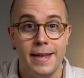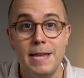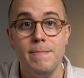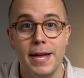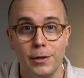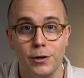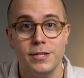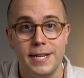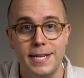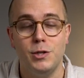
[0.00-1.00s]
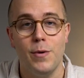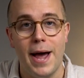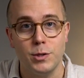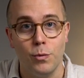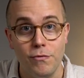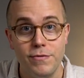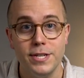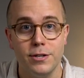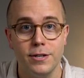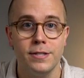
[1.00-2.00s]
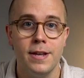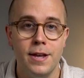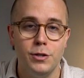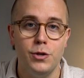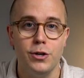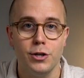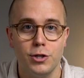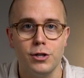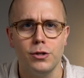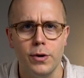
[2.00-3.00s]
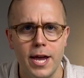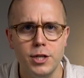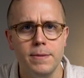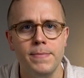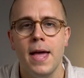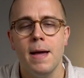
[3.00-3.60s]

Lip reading: emailers into actual visitors to your church location.